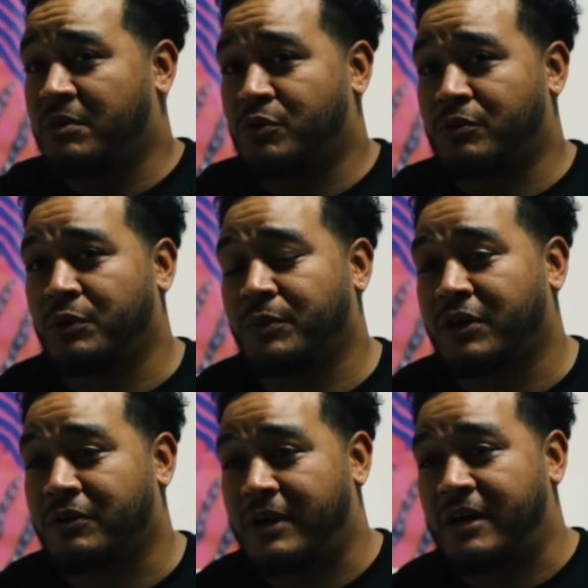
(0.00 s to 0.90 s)
we
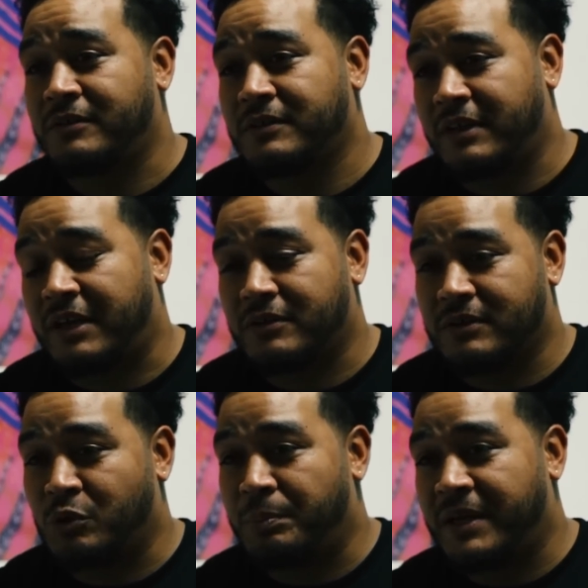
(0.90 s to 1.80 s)
got around that
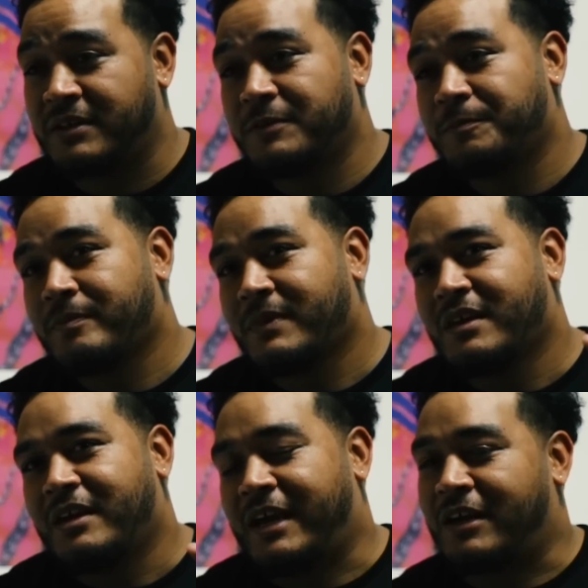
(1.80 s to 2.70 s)
little bend,
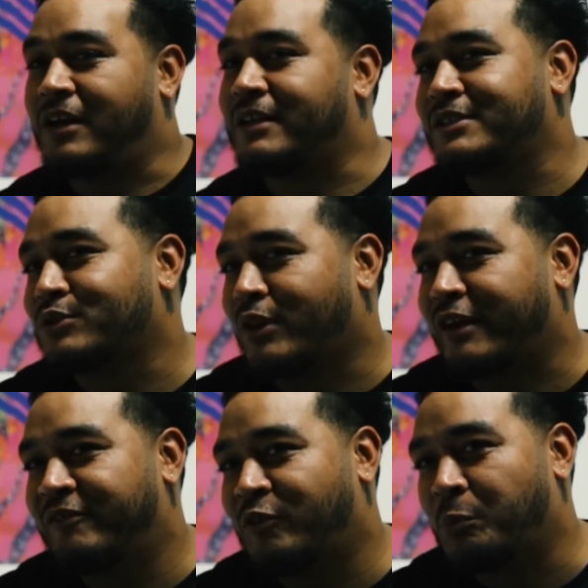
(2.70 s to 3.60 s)
and I only saw
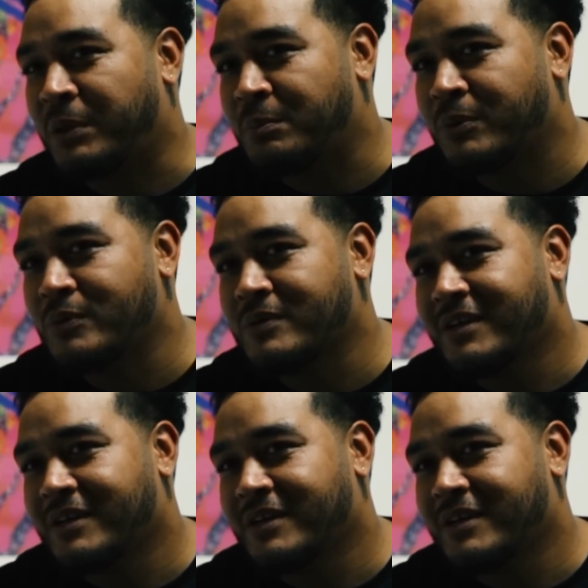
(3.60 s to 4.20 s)
like 4 people,